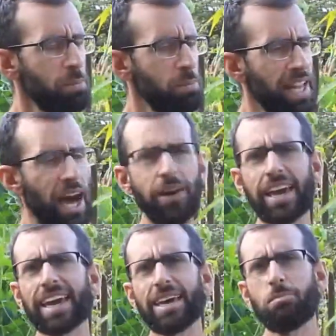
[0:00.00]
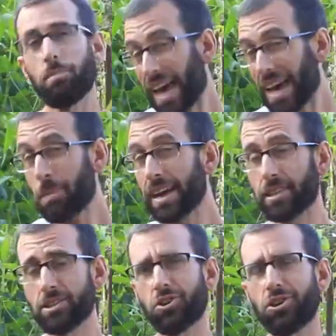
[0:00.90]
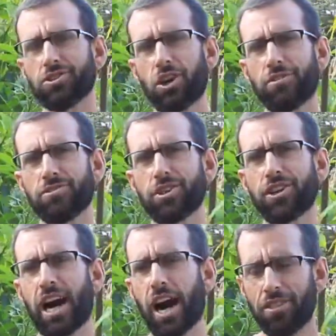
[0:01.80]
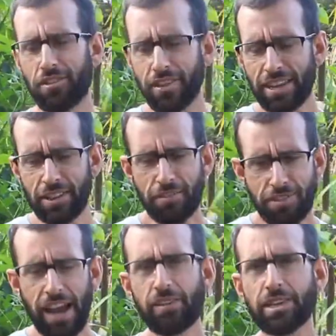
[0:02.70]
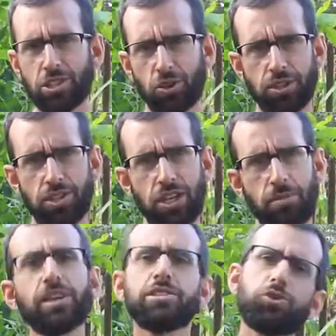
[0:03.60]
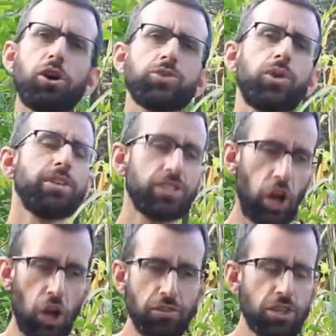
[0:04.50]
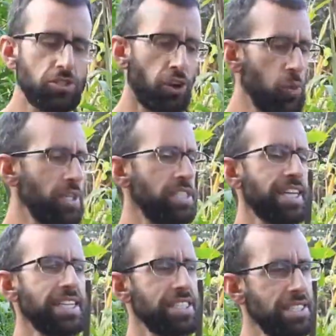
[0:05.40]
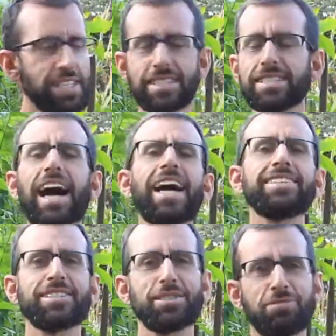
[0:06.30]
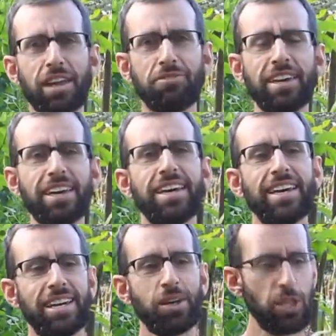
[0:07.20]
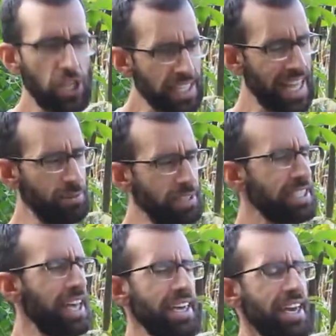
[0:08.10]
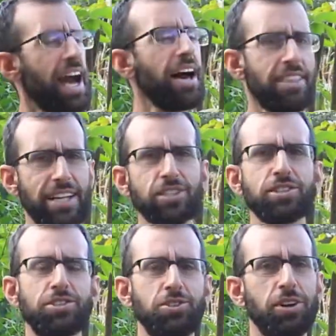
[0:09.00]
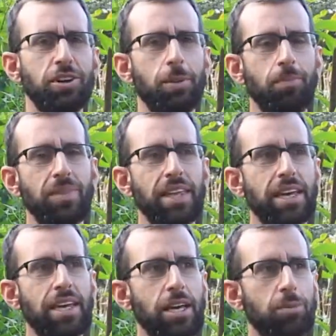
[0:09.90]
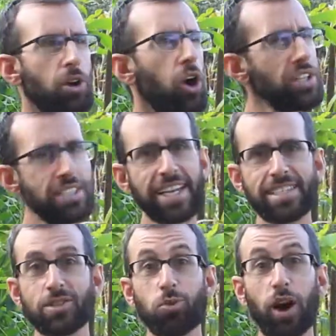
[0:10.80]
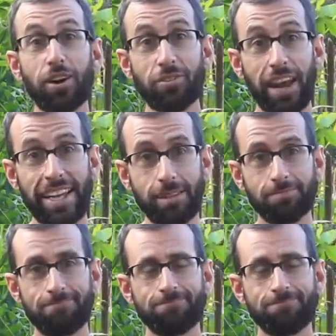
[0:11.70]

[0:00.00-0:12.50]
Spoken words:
ploughing may make the soil softer in the very short term, because of course when we turn over the soil we see it's nice, it's fluffy. We look at that and we say, yeah, that's good soil. But all it takes is one rain,